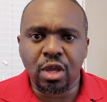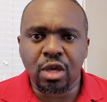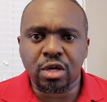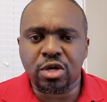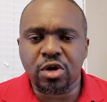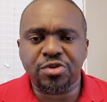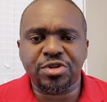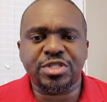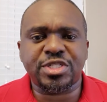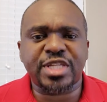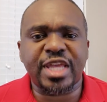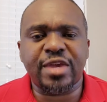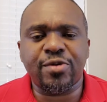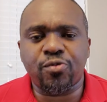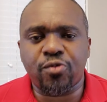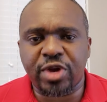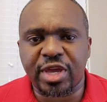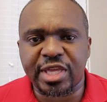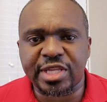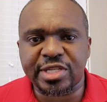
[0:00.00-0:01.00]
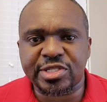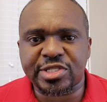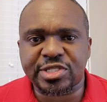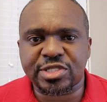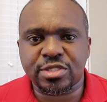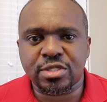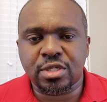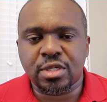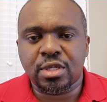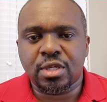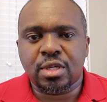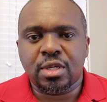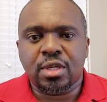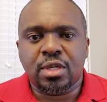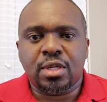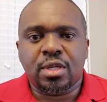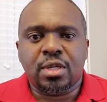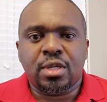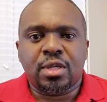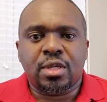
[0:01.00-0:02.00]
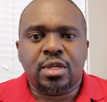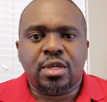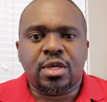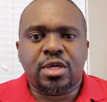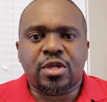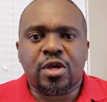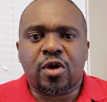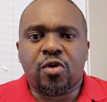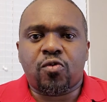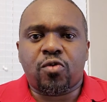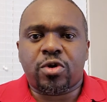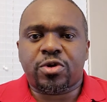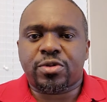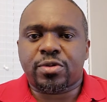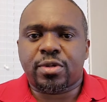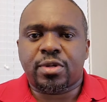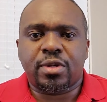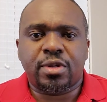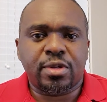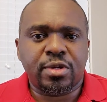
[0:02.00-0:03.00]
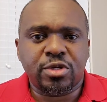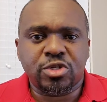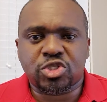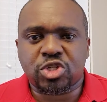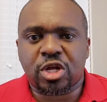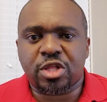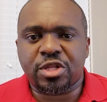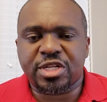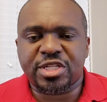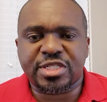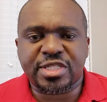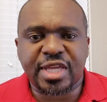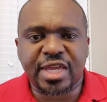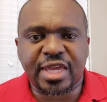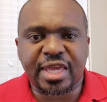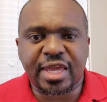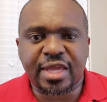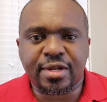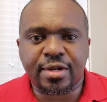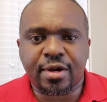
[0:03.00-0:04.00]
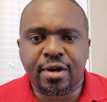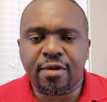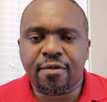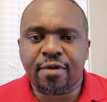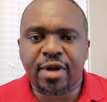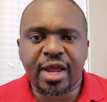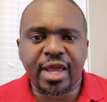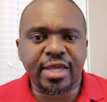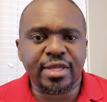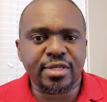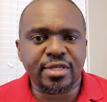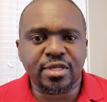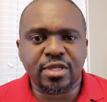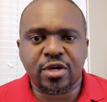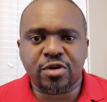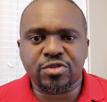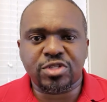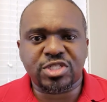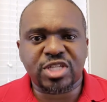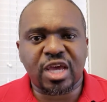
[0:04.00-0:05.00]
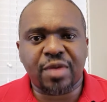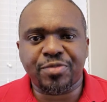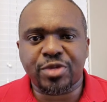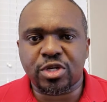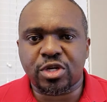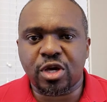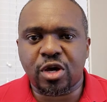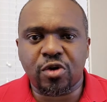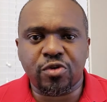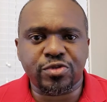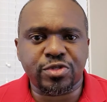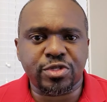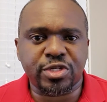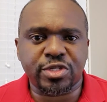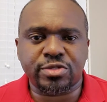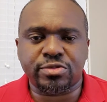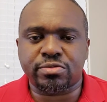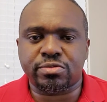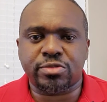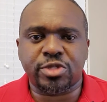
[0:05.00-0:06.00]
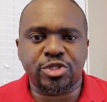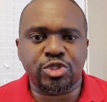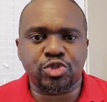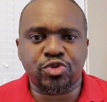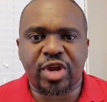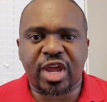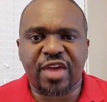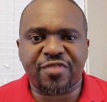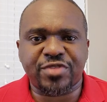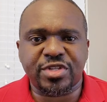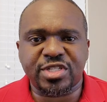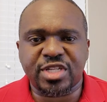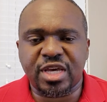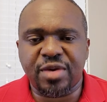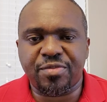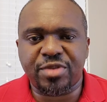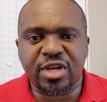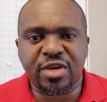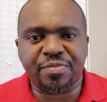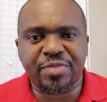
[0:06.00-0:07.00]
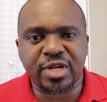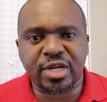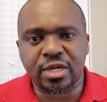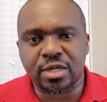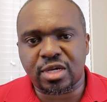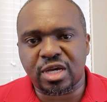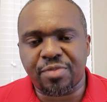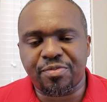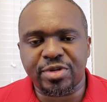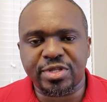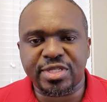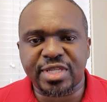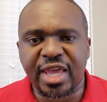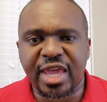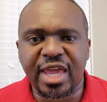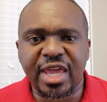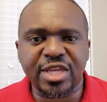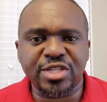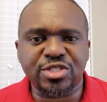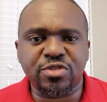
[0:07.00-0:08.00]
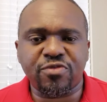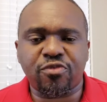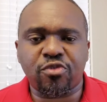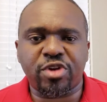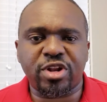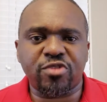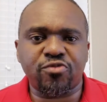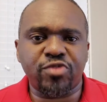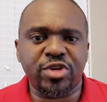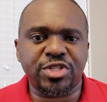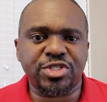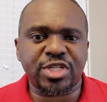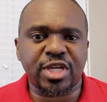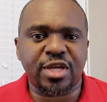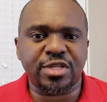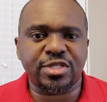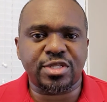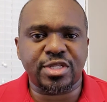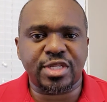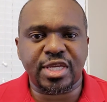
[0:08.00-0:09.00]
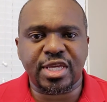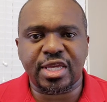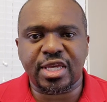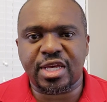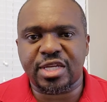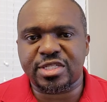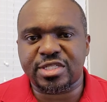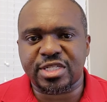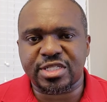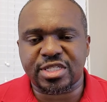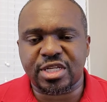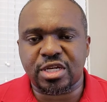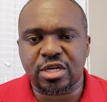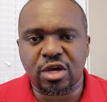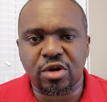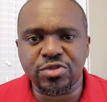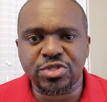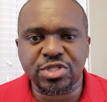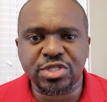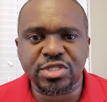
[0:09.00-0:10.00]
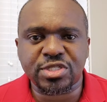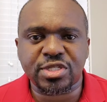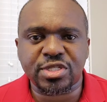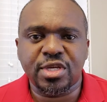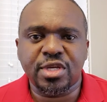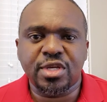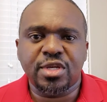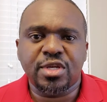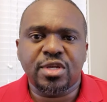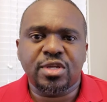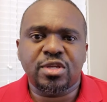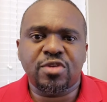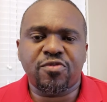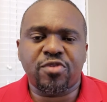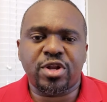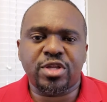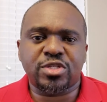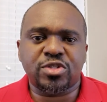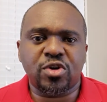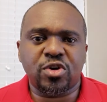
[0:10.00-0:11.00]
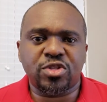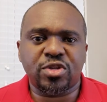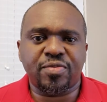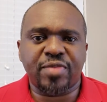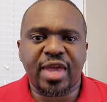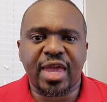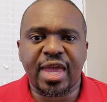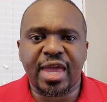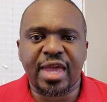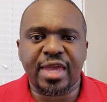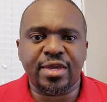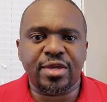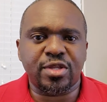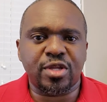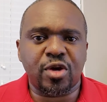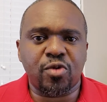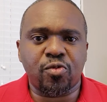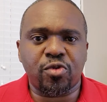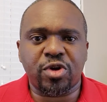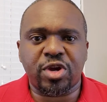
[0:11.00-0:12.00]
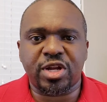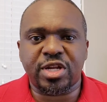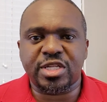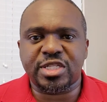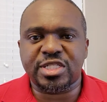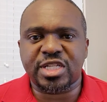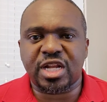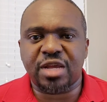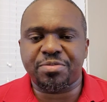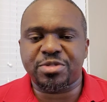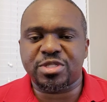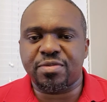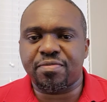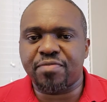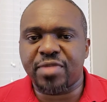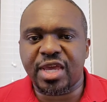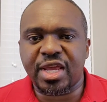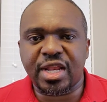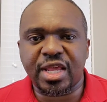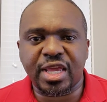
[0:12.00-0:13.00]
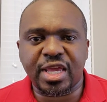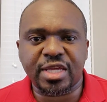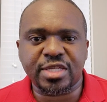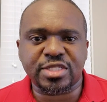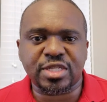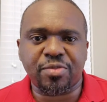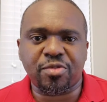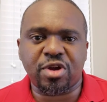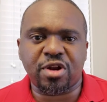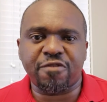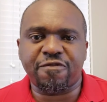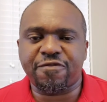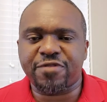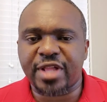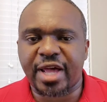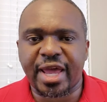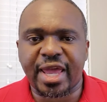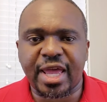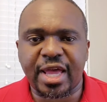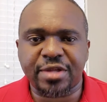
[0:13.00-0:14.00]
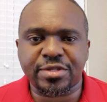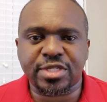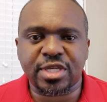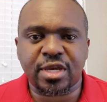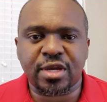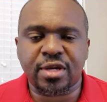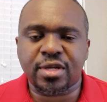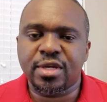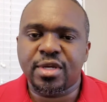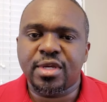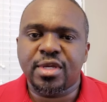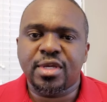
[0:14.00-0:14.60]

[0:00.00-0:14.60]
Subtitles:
Golden State wins. You know, Charlotte is thinking, all right, you know, it's time to go. The draft is coming up in a couple of days. You've already reached out to the assistant coaches. You've already told them, hey, you know, we're going to set up some meetings. I'm going to fly out there.